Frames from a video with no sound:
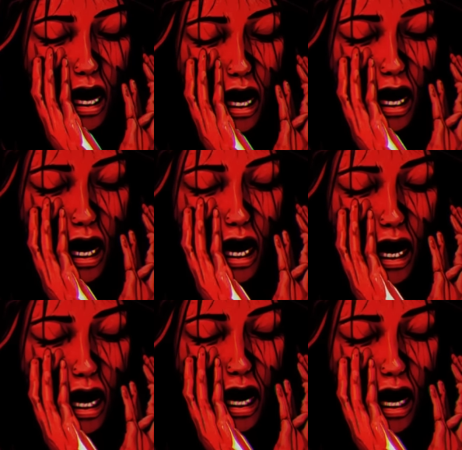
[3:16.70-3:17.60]
wrestling
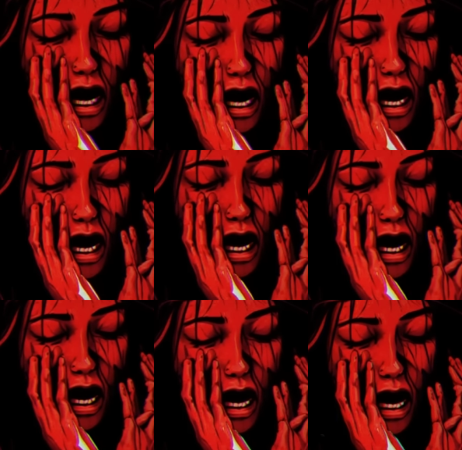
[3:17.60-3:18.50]
team
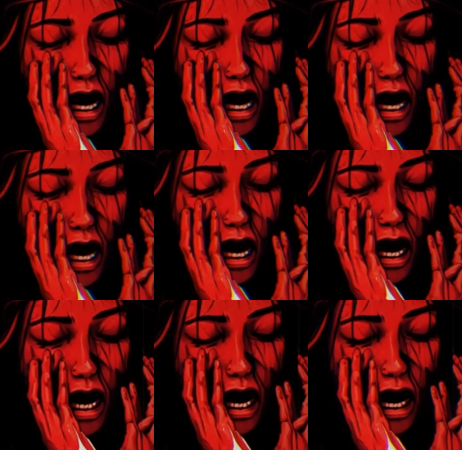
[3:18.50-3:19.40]
plagued with
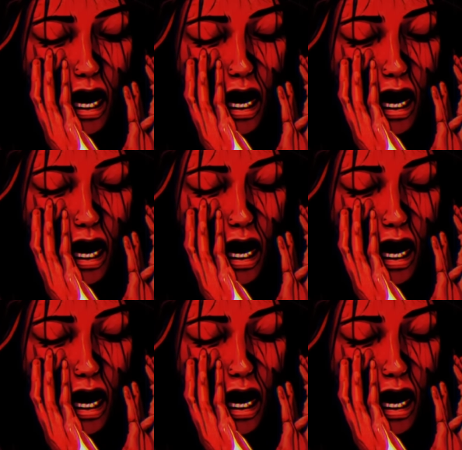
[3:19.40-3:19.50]
insomnia.